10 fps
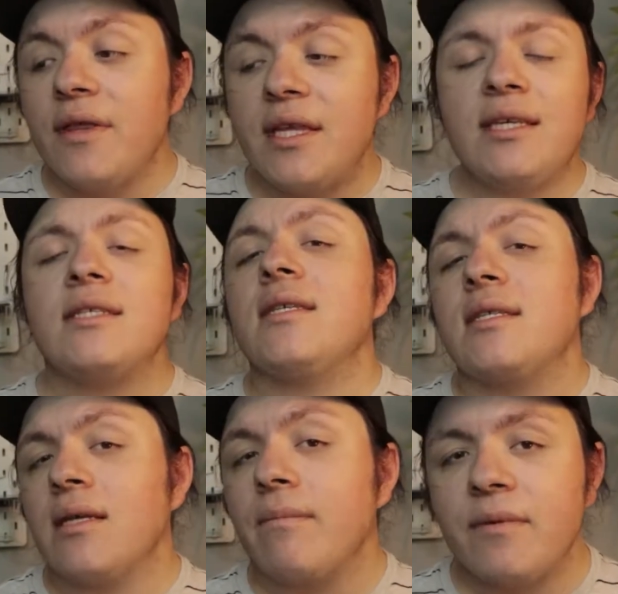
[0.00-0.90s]
These is
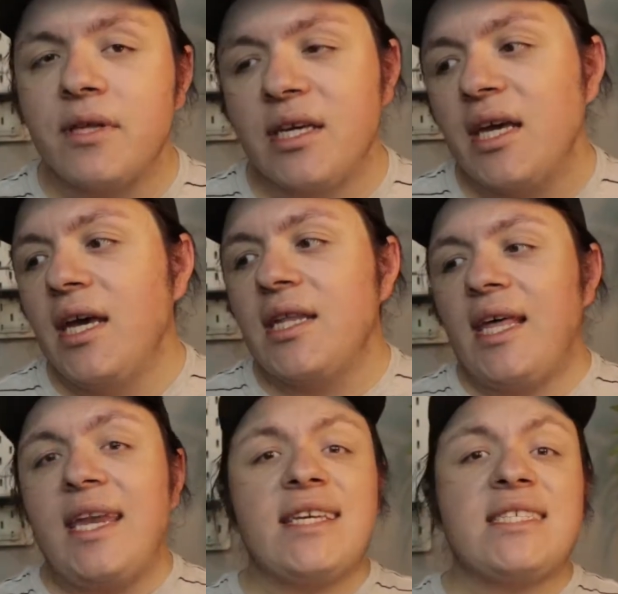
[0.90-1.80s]
something
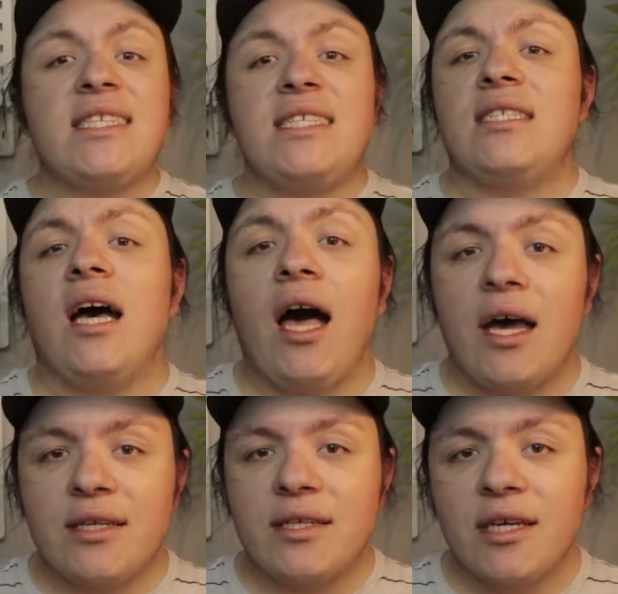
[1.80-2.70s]
that is not.